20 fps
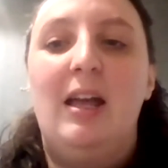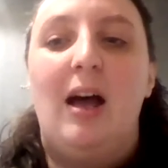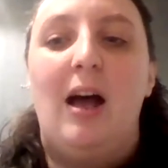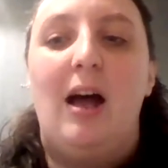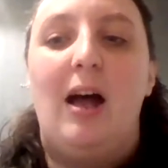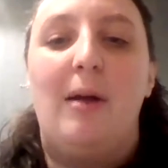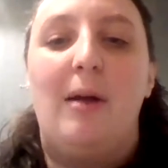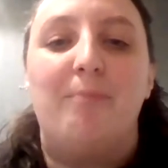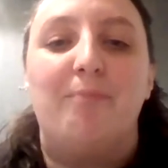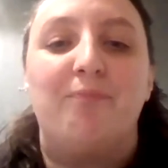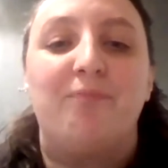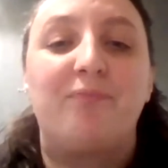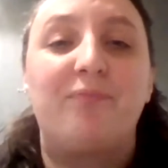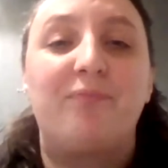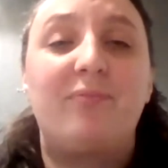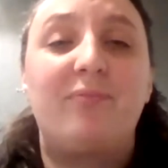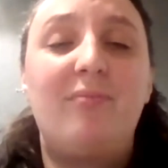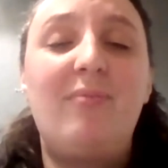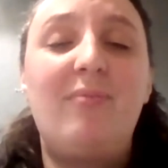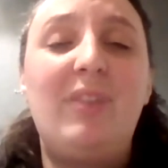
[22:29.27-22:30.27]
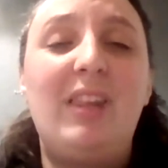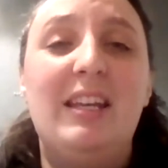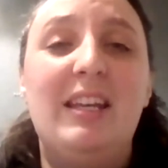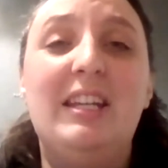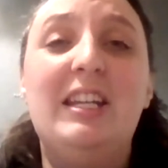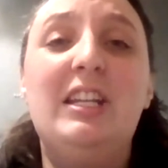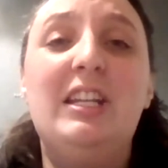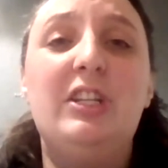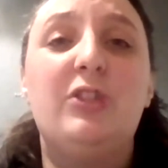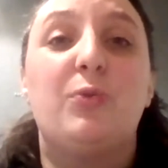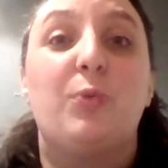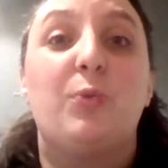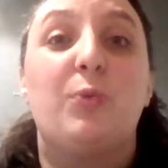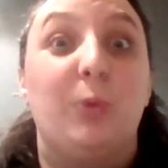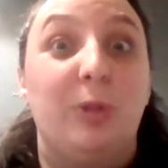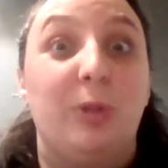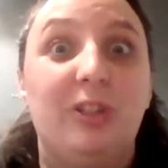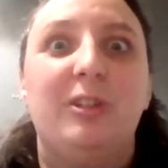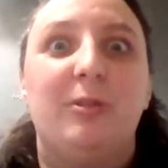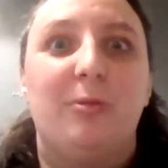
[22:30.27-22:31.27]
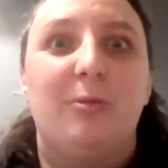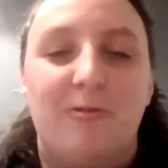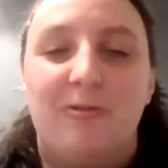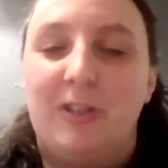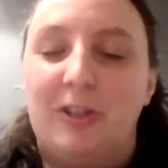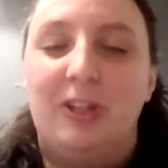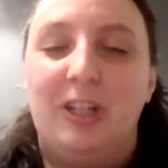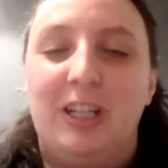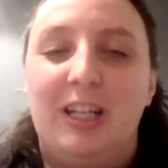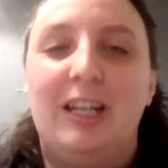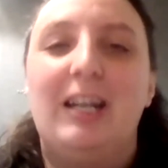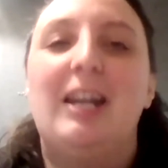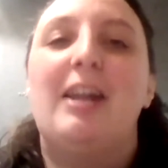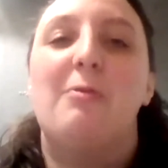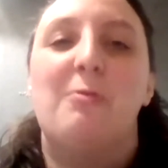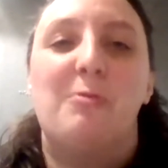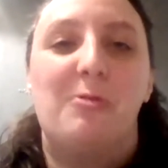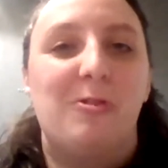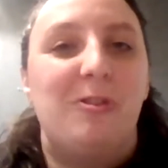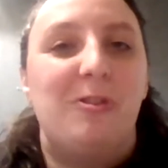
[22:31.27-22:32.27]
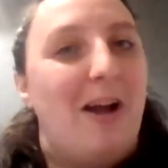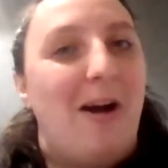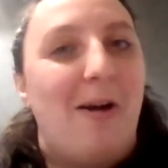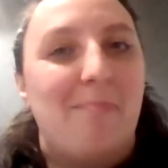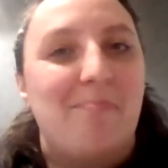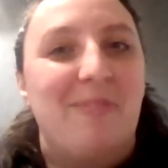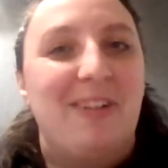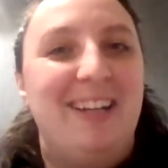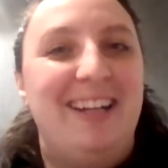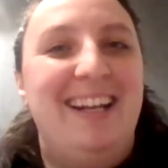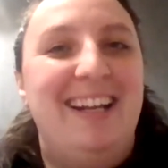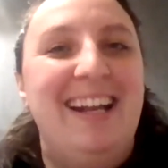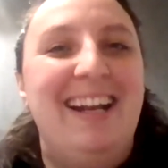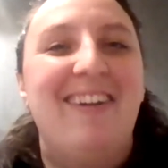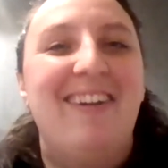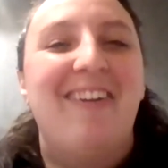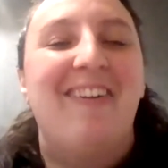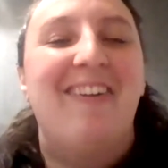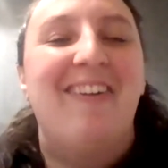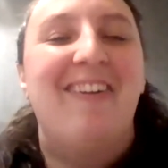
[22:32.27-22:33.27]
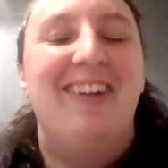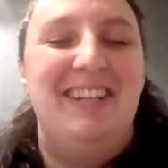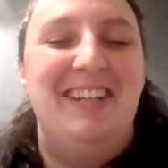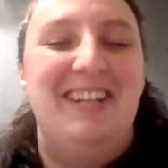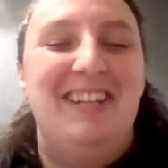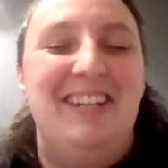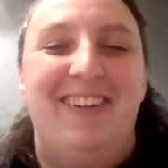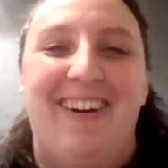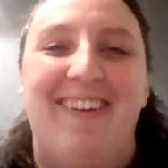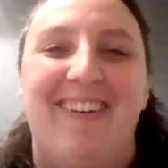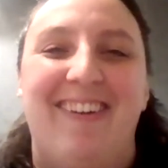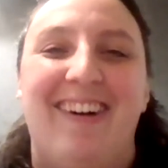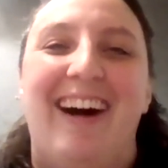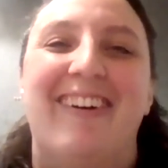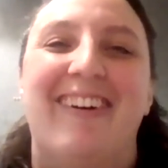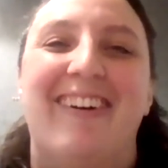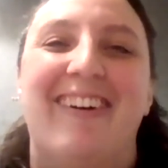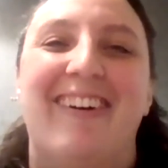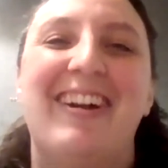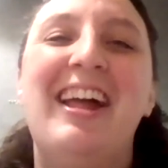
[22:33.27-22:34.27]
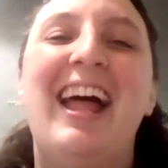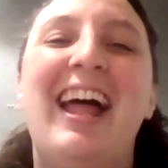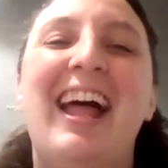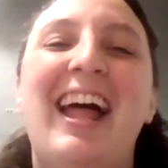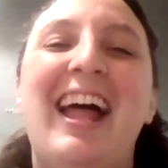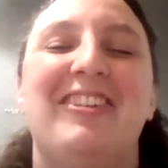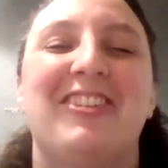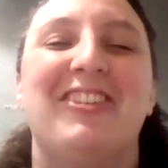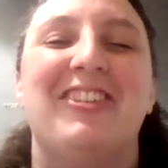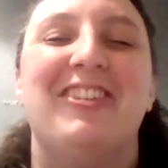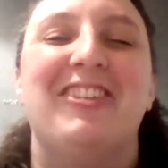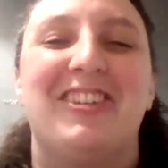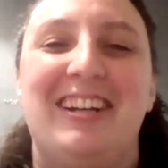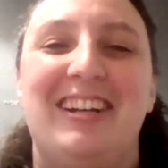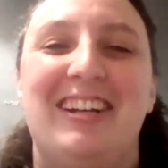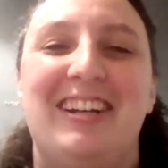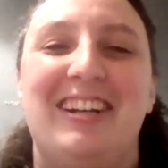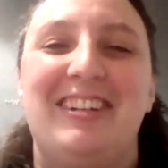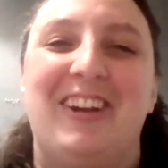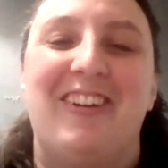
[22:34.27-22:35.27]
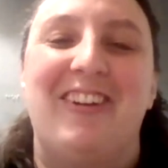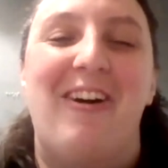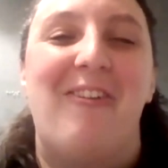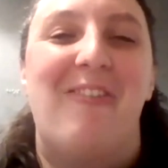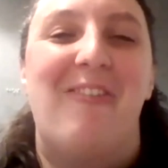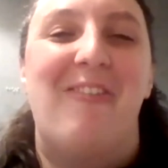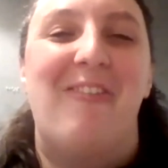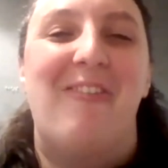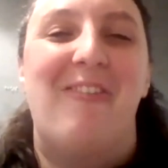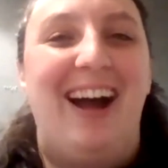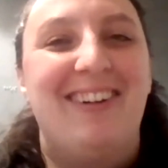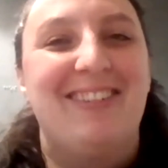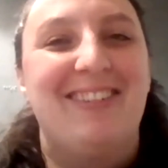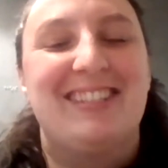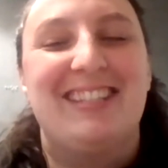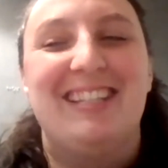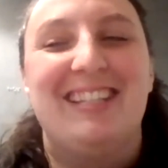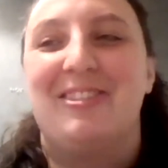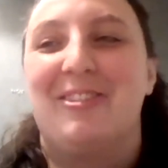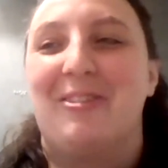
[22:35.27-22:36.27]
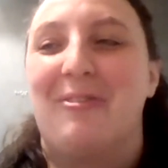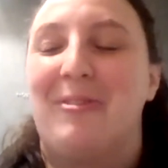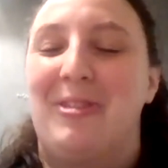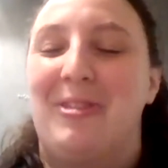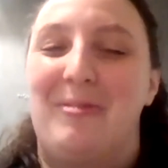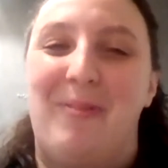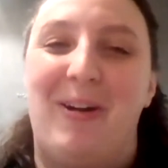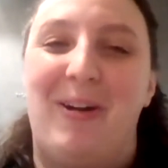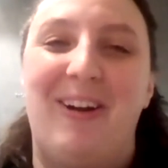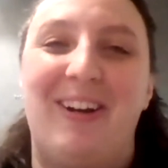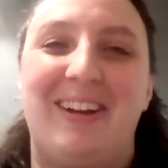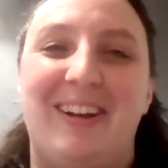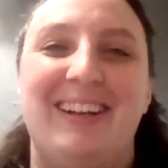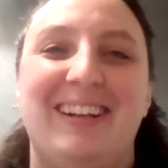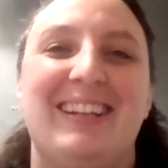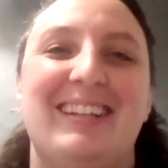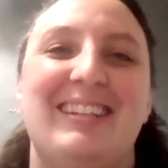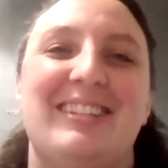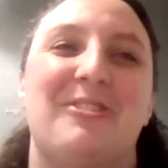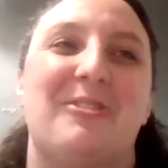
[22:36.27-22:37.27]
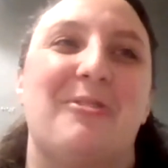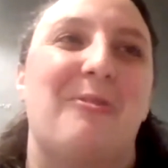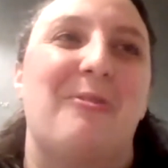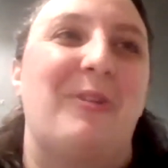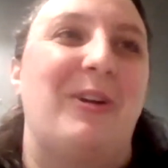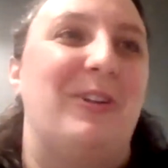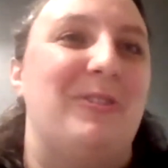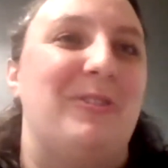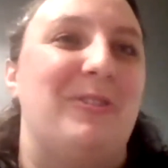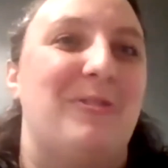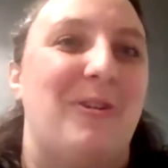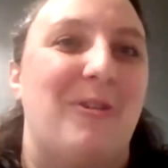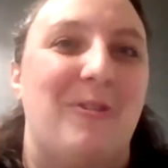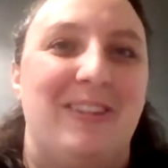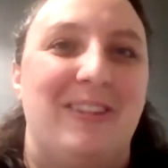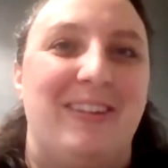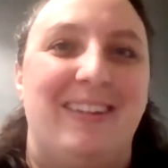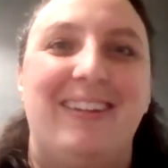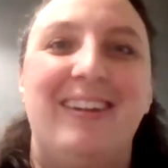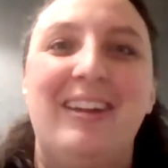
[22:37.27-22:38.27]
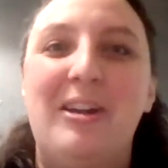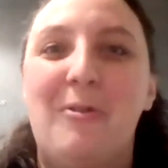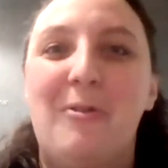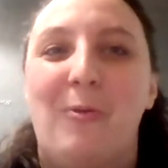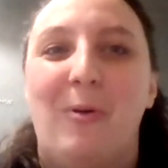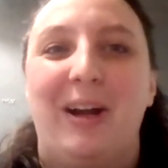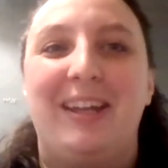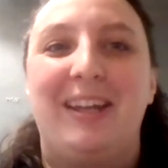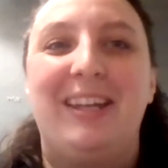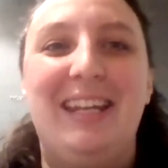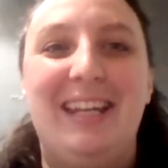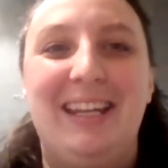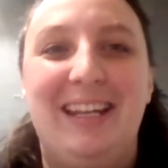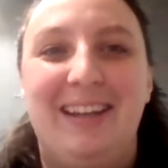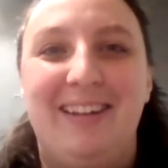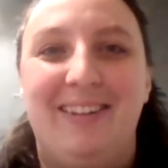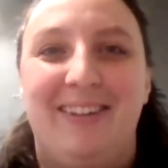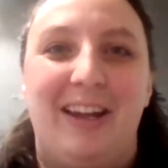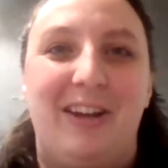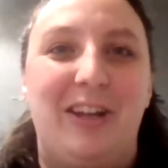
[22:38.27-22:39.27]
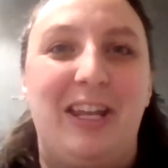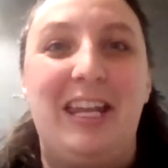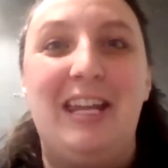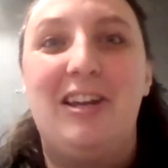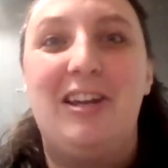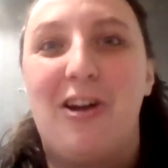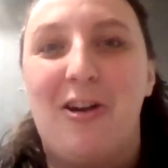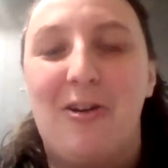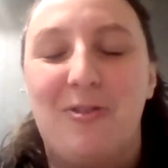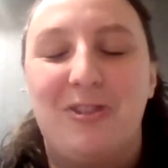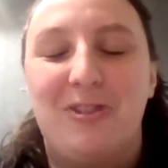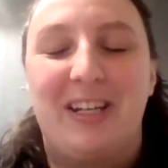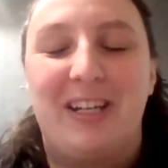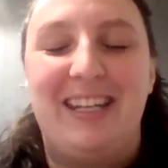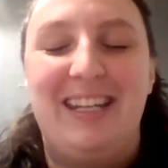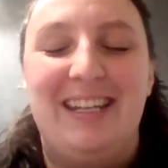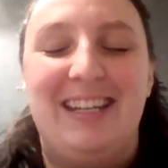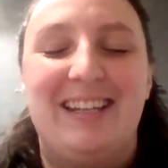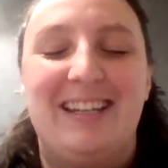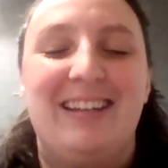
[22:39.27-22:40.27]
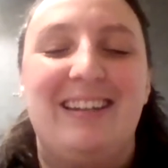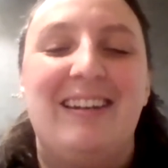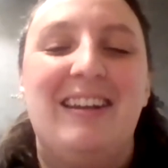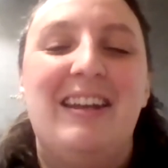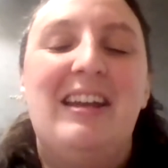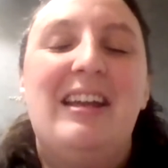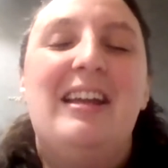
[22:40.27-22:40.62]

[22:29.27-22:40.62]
And it is really revealing and really humbling when you go out and you're trying to figure out where a house is or what the parking is or where you go in the, what key, like key code to key in.